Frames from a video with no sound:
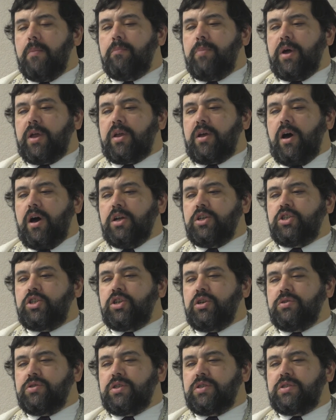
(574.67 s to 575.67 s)
But God
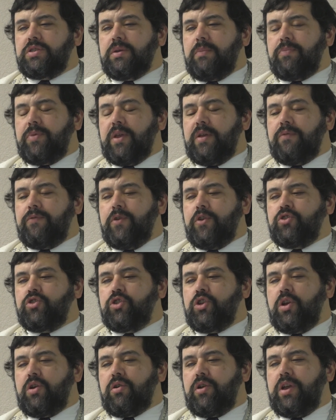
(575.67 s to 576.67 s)
shows us something
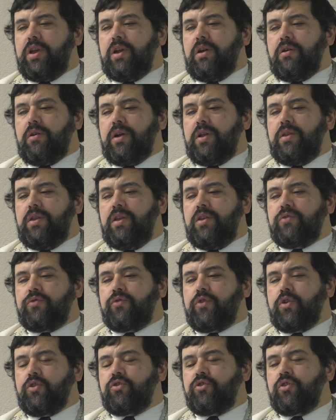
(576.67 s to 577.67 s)
visionary here in these
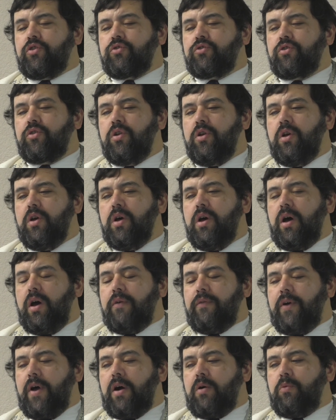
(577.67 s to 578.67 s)
verses
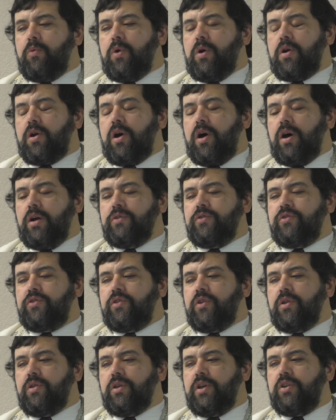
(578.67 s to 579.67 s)
of how we're
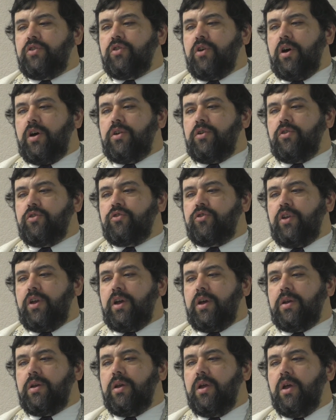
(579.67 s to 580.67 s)
constantly to
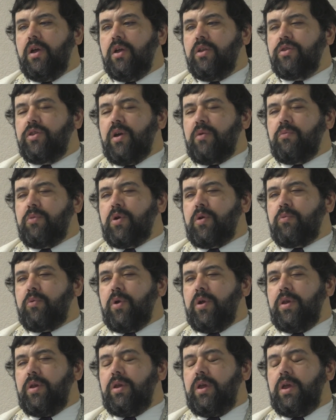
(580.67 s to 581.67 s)
understand that
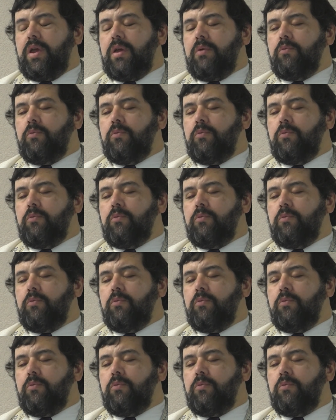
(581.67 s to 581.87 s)
when,